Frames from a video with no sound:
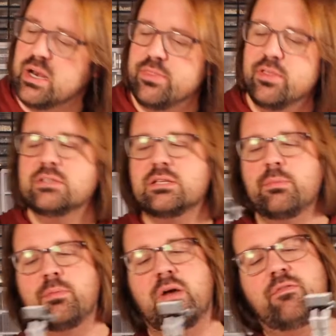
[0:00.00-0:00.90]
I think some
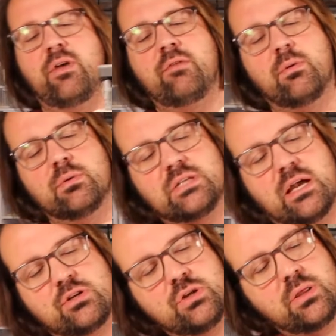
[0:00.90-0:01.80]
of my favorite was
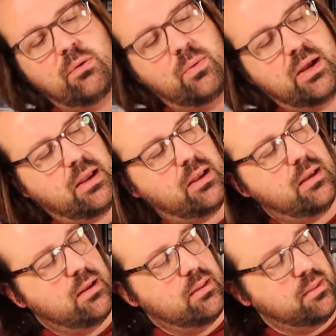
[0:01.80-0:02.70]
actually the way
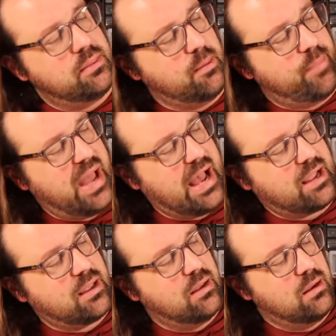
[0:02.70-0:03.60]
that the
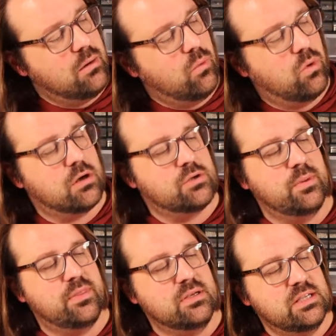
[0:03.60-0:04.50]
back worked
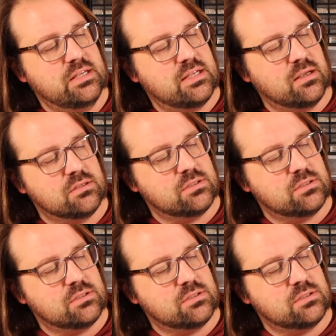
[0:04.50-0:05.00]
with the details.